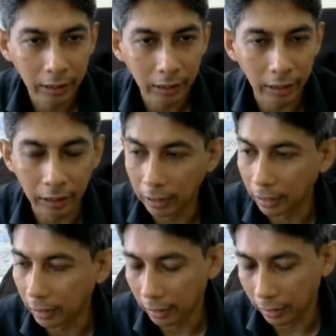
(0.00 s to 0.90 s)
in
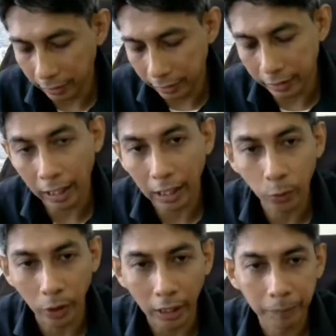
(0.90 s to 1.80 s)
a digital
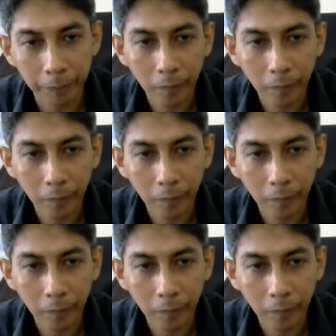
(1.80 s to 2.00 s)
hardware,